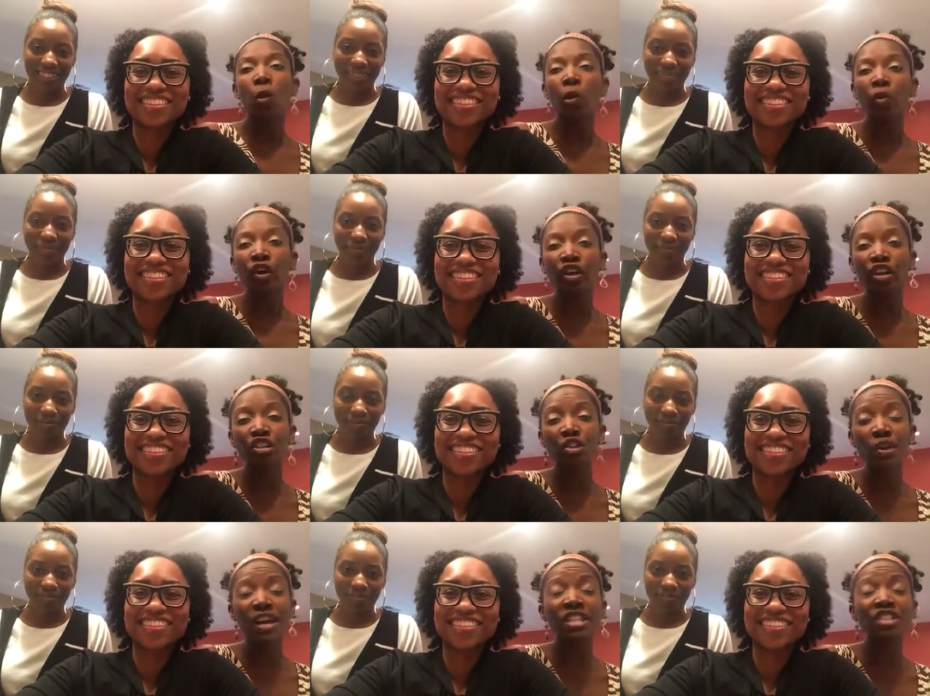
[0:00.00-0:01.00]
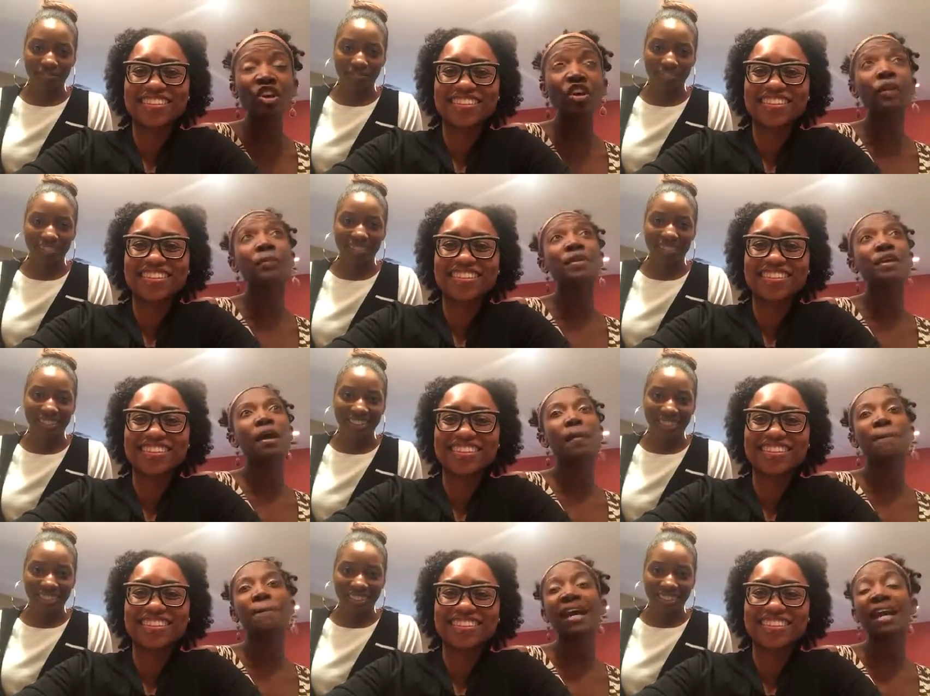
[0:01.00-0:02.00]
Speaker 1: what we're going to do. It's going to be
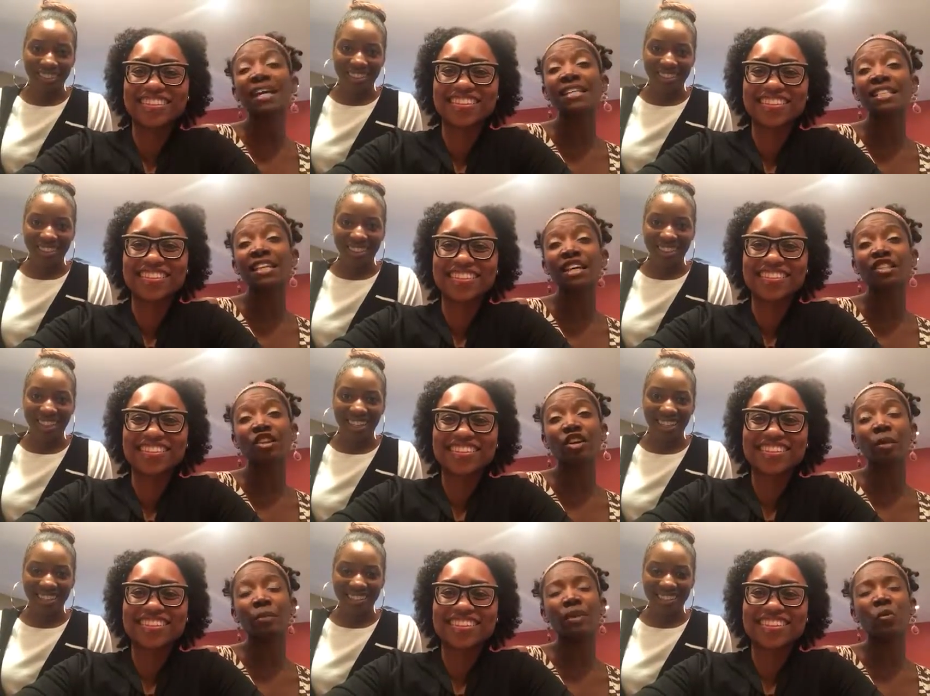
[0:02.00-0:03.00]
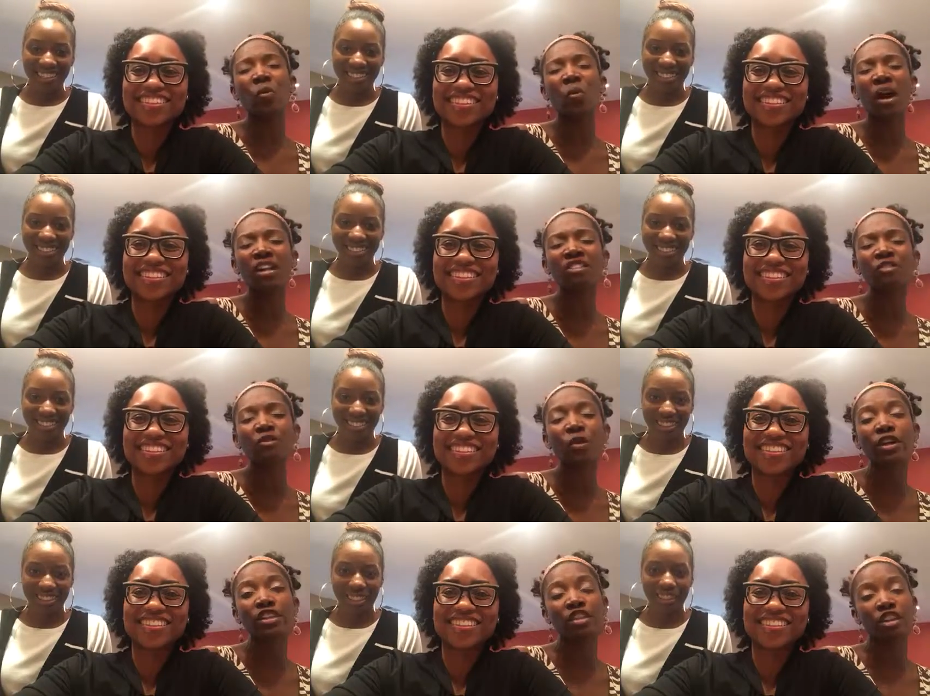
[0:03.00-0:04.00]
amazing, it's going to be wonderful,
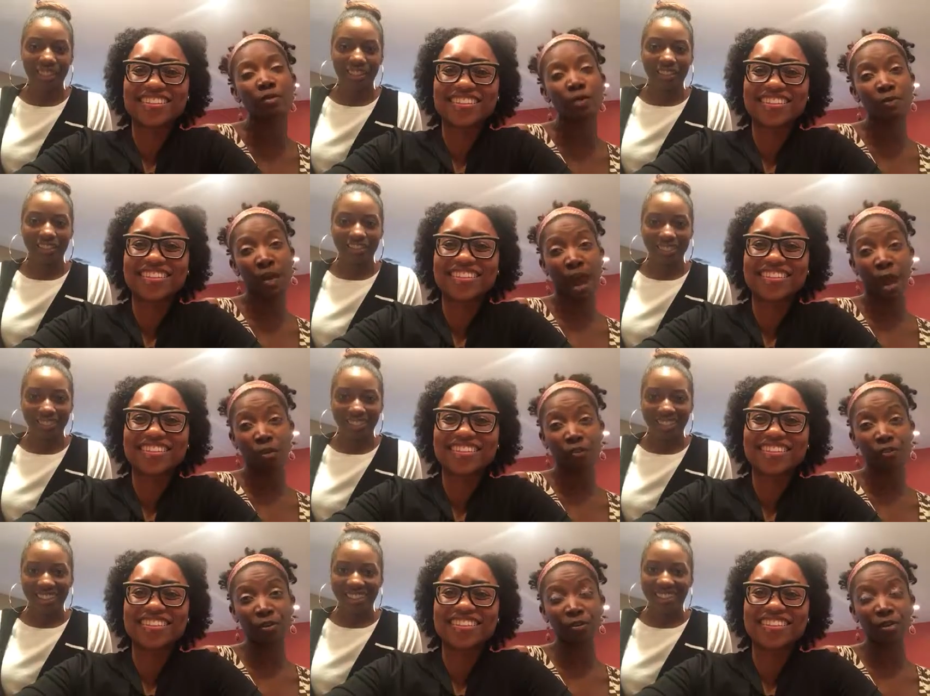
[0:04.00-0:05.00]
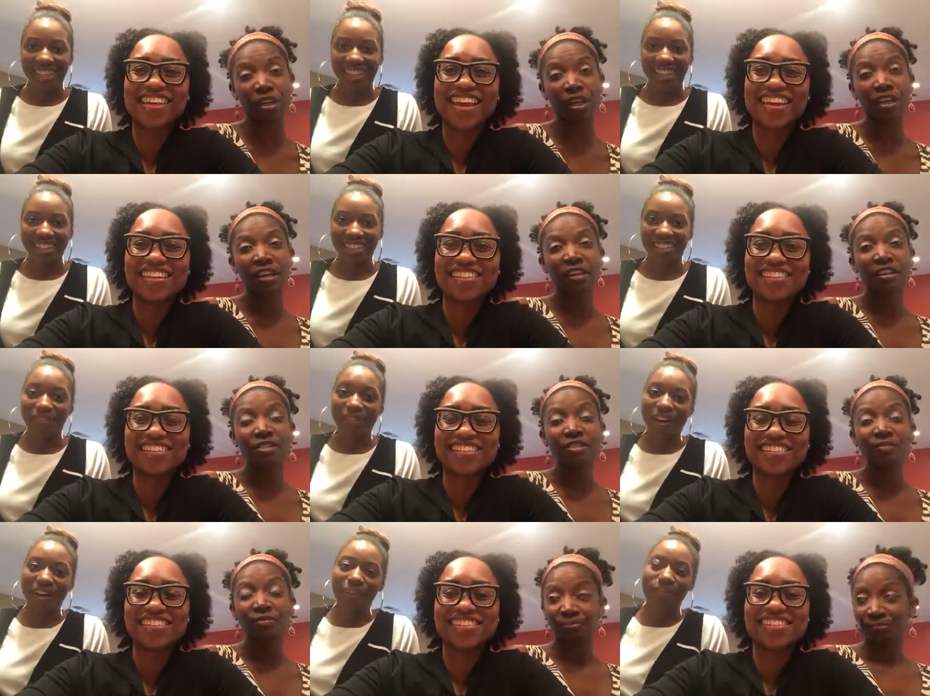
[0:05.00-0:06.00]
and it's going to be powerful. Yes,
Speaker 2: yes, and we'll
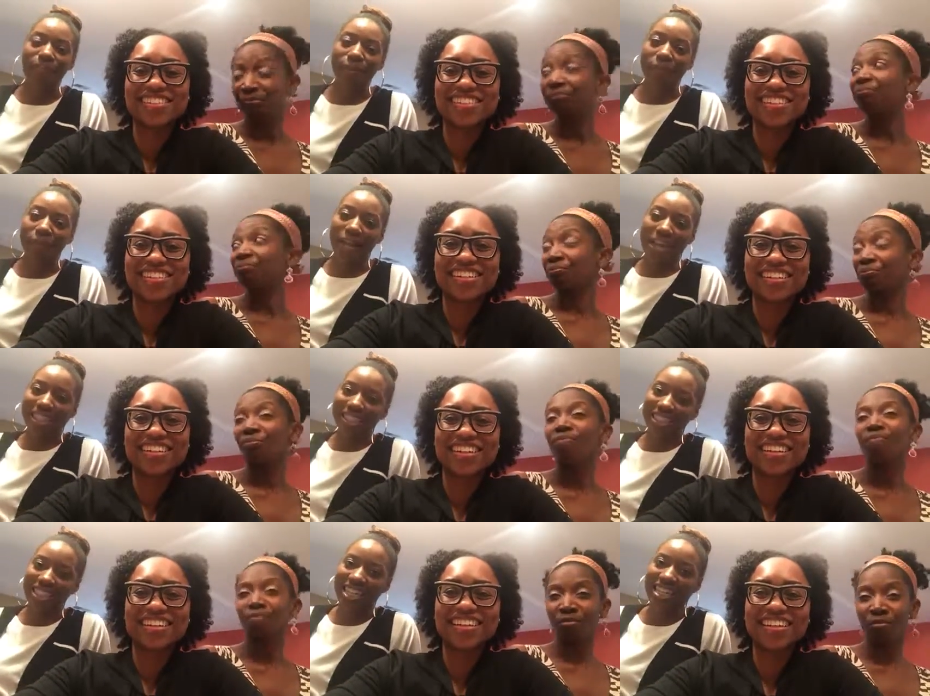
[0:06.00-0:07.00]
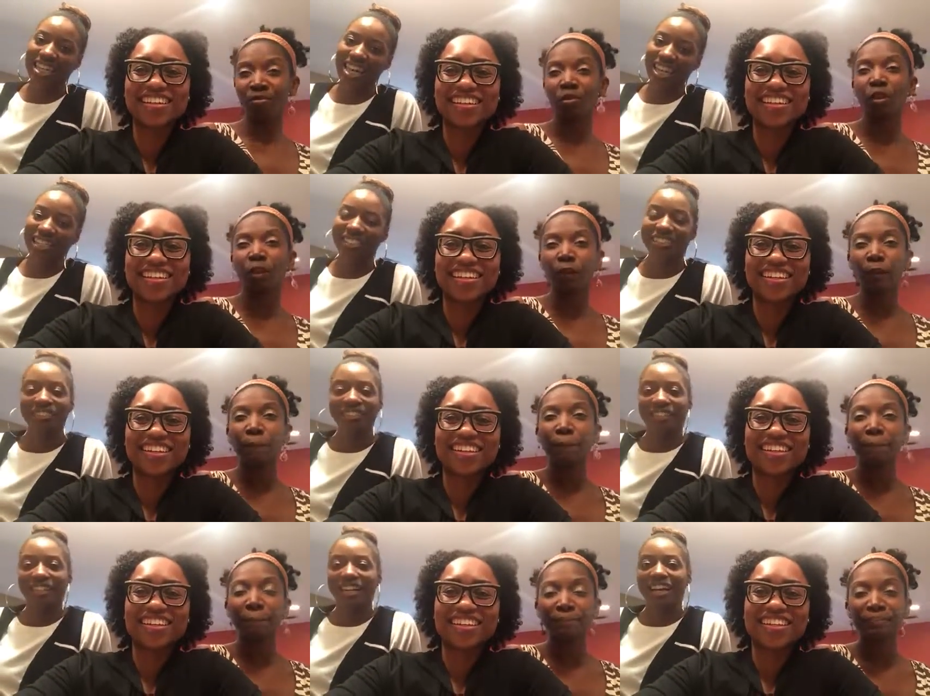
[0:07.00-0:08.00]
have fun painting mm-hmm. and
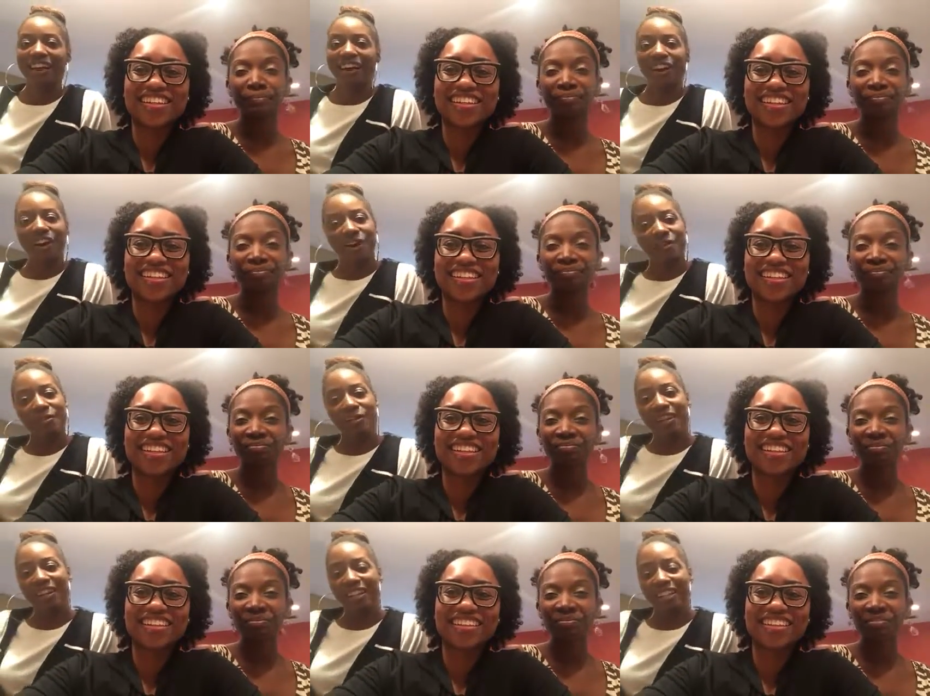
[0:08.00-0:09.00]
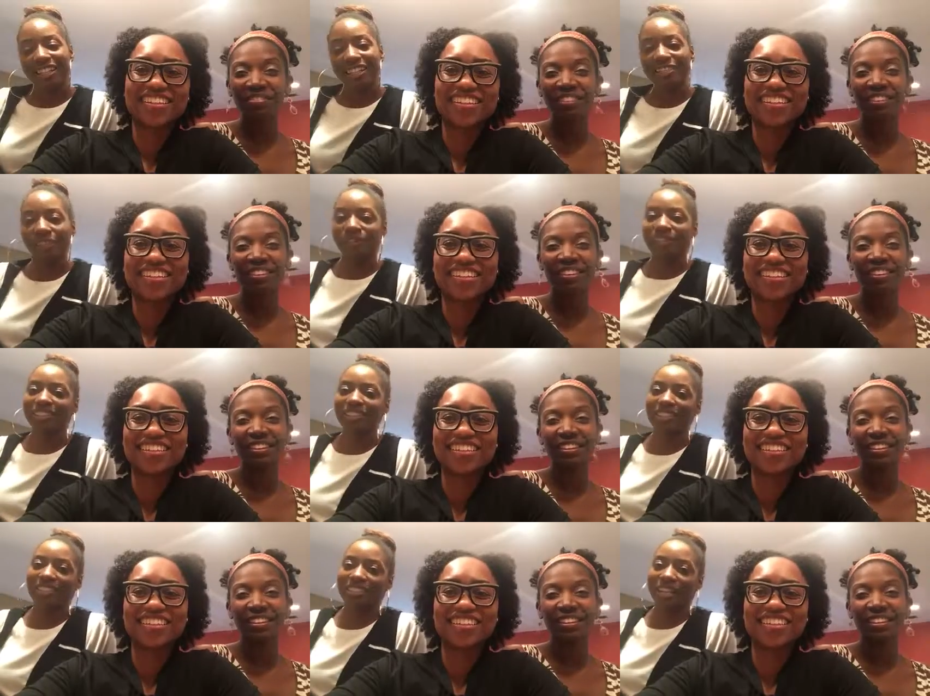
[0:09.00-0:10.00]
doing artwork, and that's always a
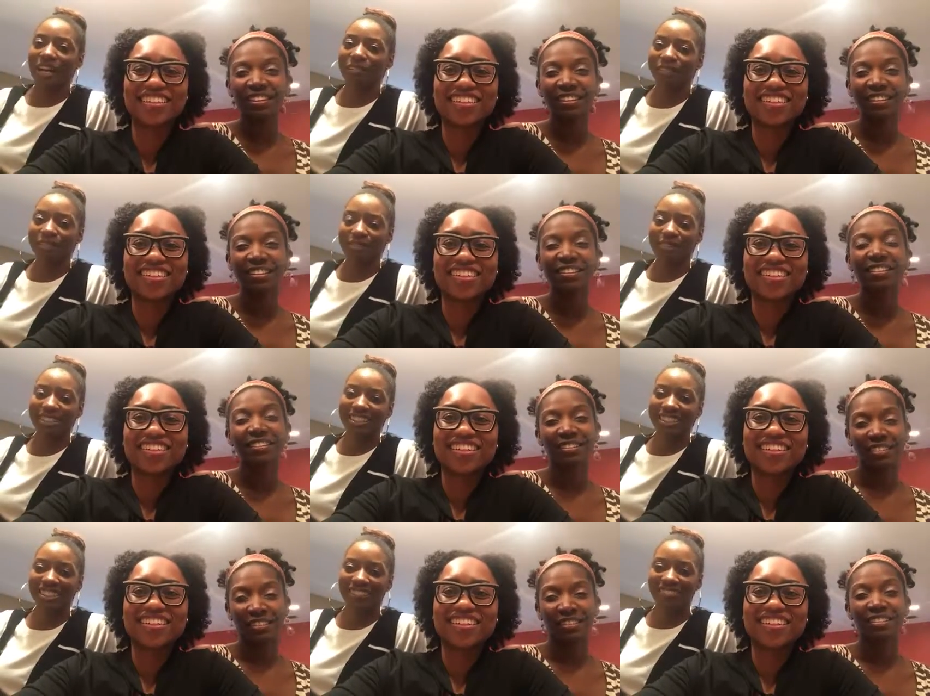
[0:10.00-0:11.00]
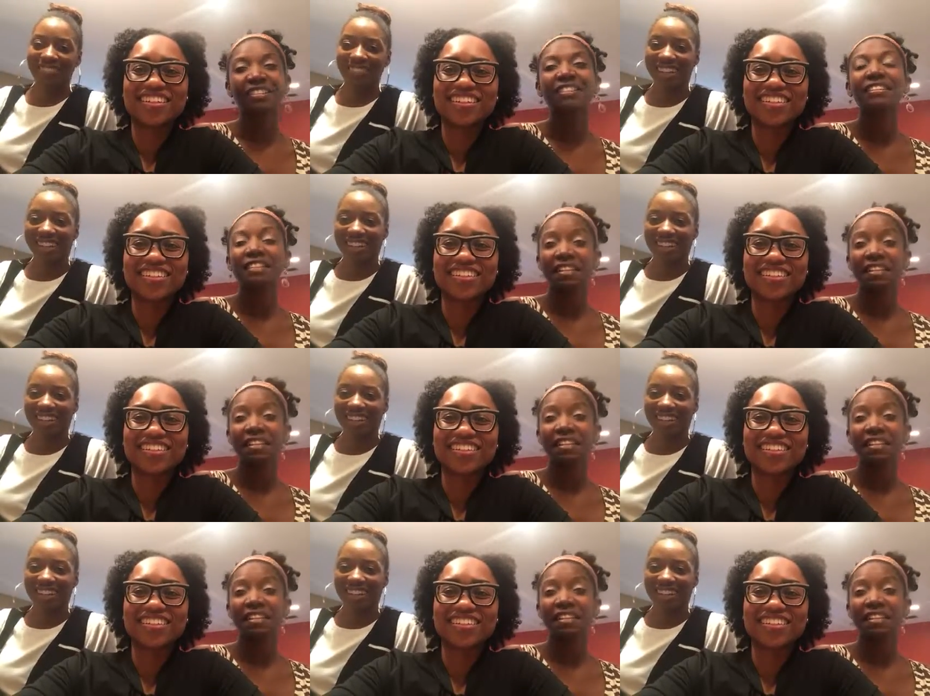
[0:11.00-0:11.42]
good time. So please come by.